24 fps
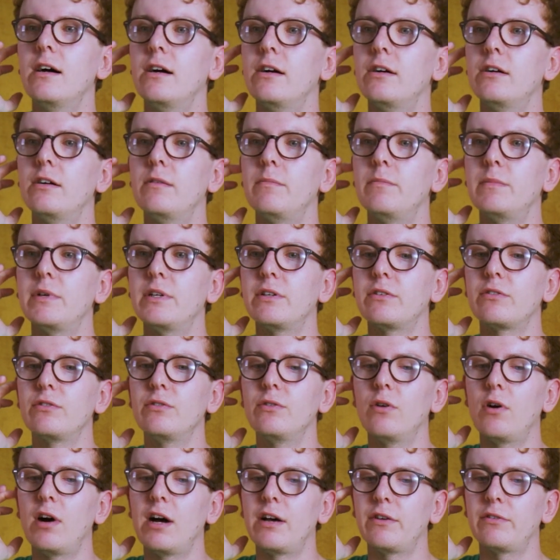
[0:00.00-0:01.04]
It's
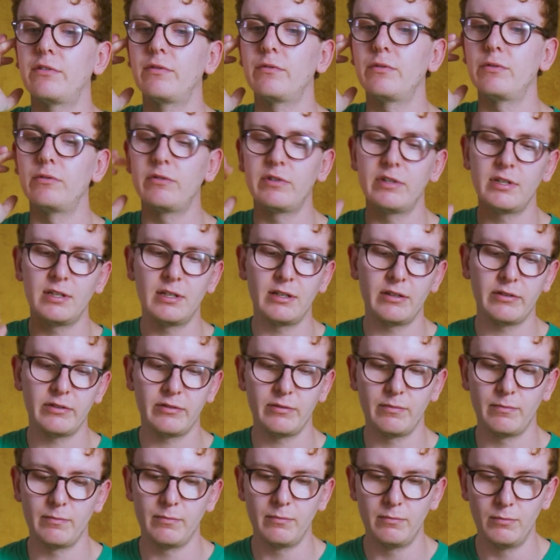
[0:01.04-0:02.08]
not as fruity,
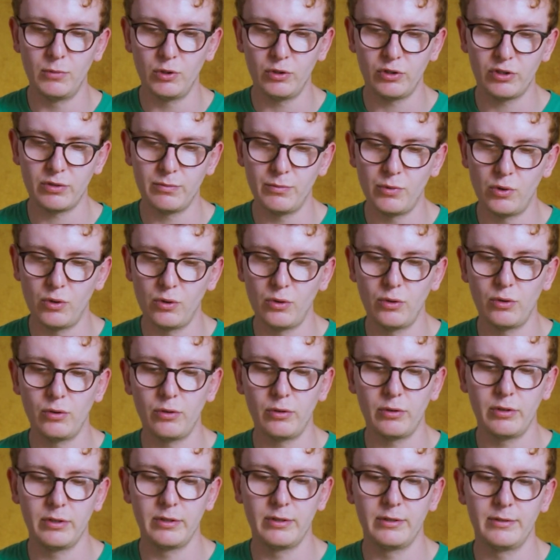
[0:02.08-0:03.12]
it's much
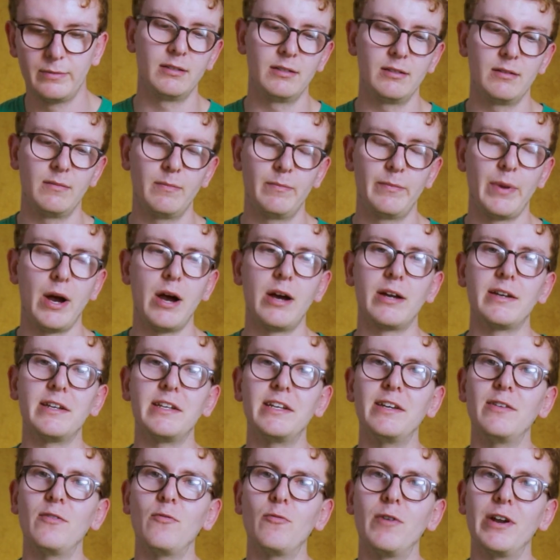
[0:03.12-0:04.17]
more
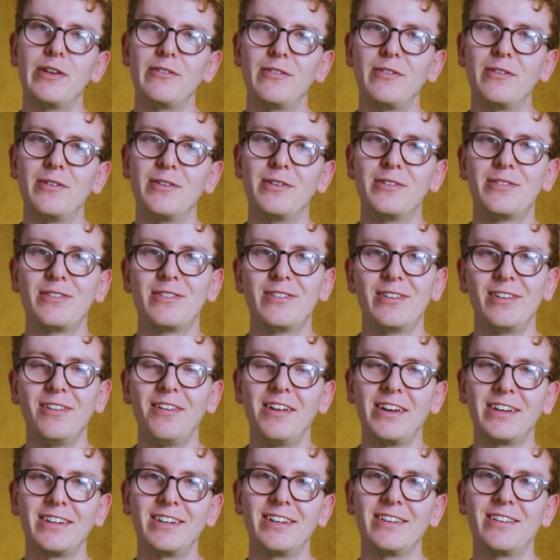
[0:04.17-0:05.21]
piney and resinous,
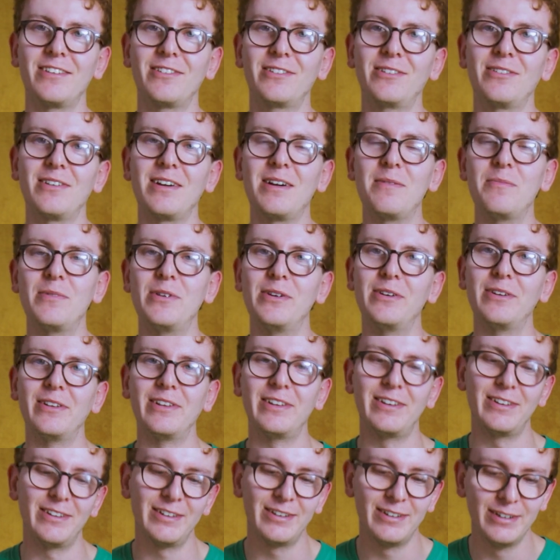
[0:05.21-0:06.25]
like I described
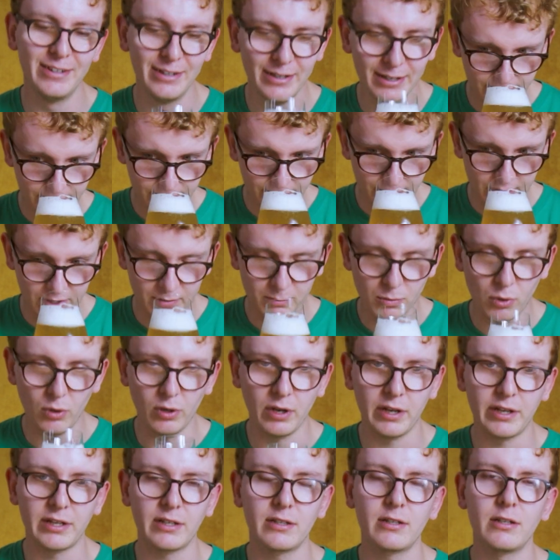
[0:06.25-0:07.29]
earlier. It's more
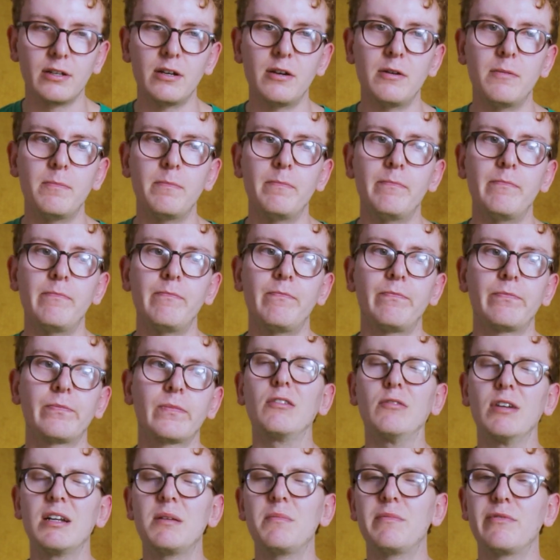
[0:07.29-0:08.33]
like
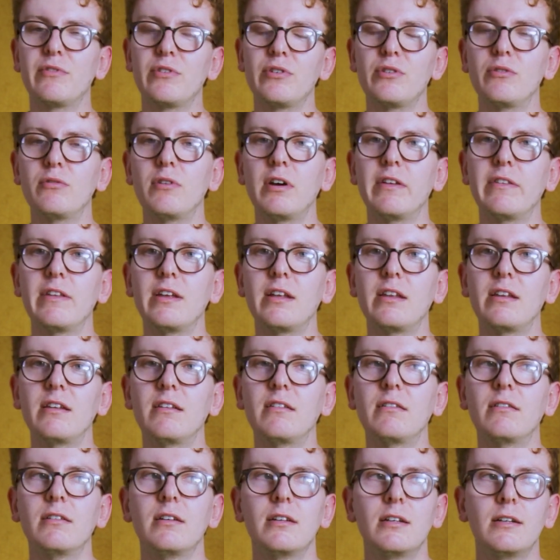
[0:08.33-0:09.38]
grapefruit and
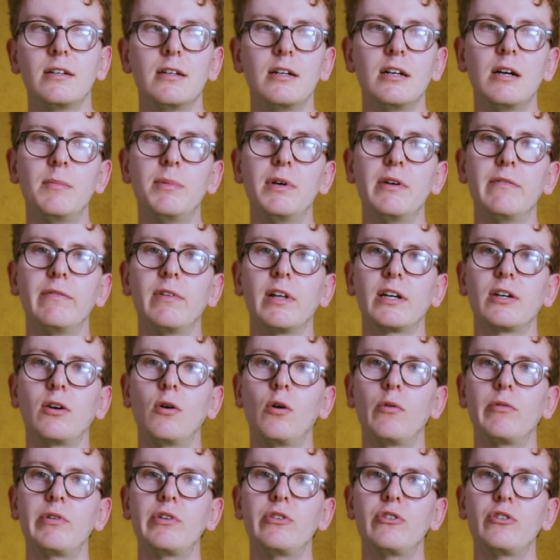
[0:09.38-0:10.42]
then a bit of like
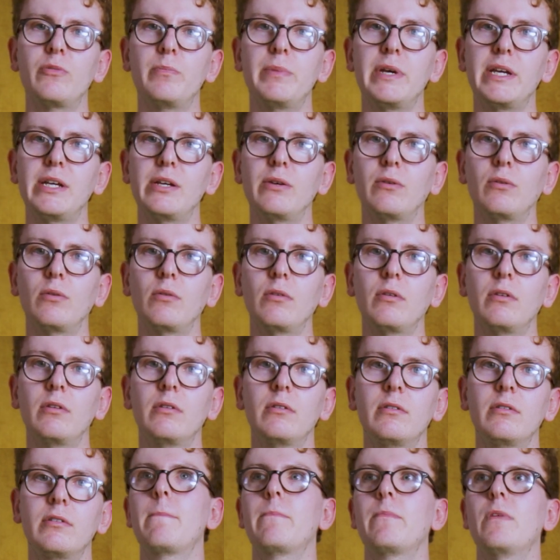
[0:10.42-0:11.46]
orange peel.
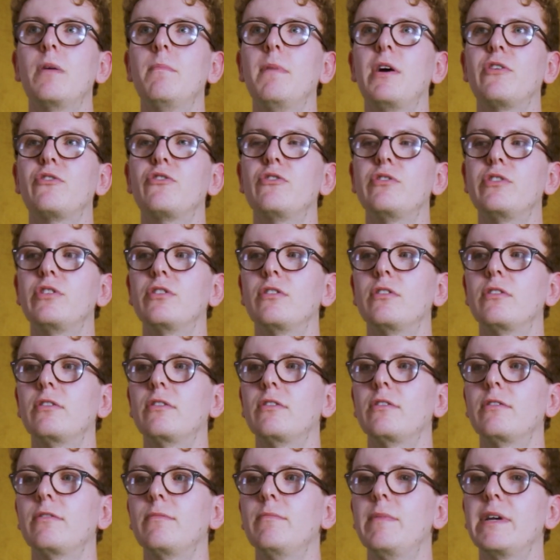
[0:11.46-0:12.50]
Imagine
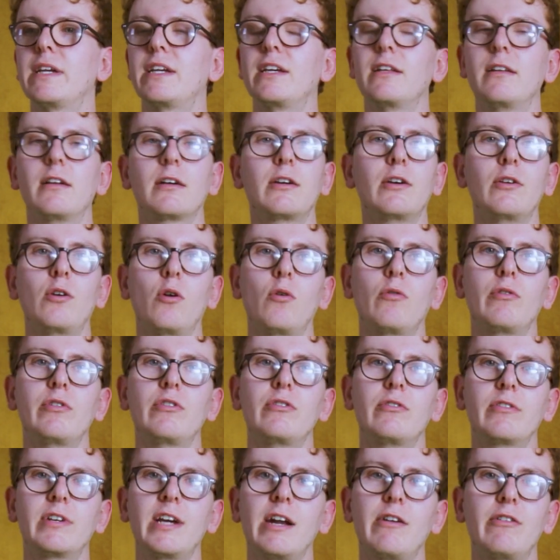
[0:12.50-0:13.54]
you're making like an
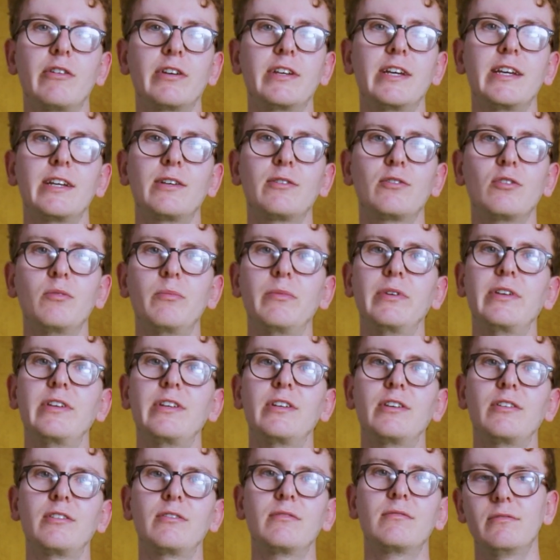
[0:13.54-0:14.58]
orange carrot cake or something,
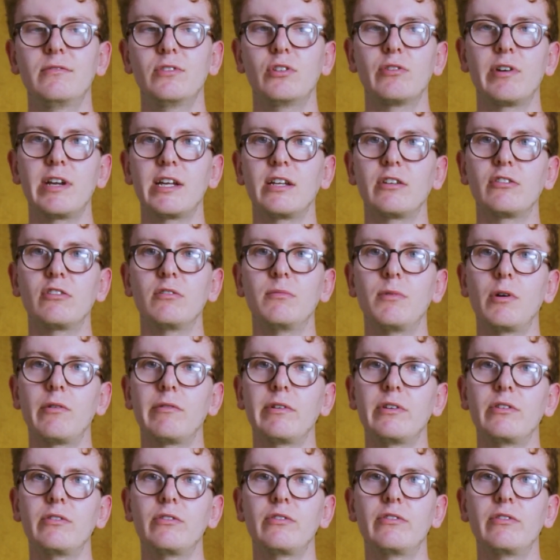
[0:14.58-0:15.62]
you're grating some
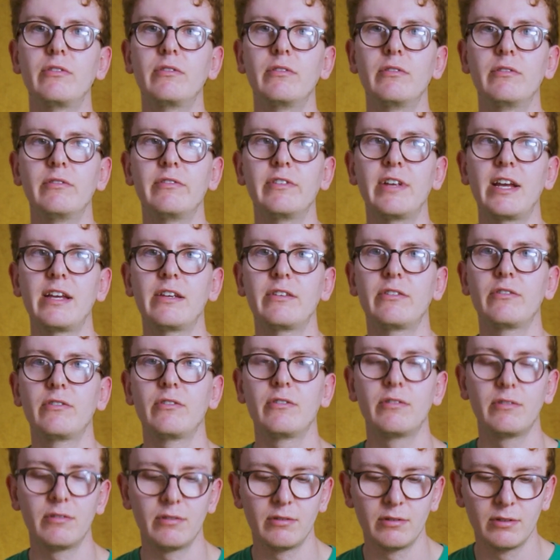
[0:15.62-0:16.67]
orange zest.
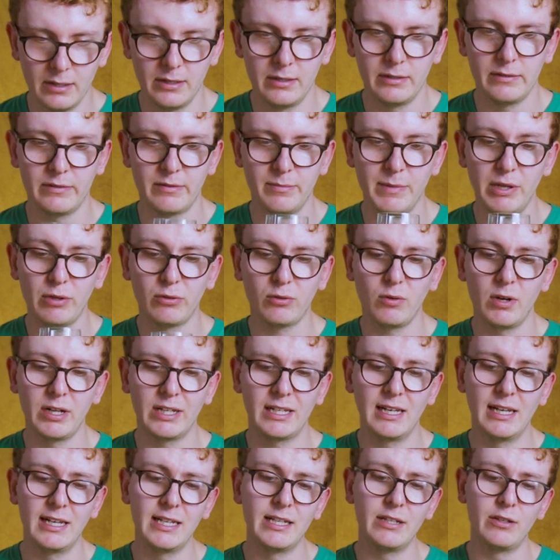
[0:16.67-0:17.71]
It smells
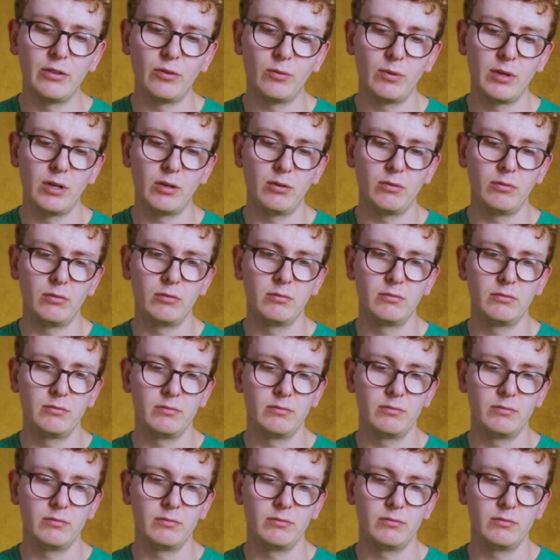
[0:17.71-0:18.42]
quite clean as well.